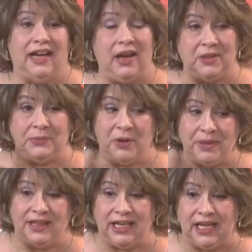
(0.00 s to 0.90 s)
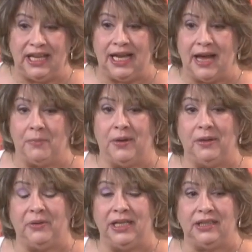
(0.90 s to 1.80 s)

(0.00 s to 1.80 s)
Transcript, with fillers: uh, I always put my thinking cap on when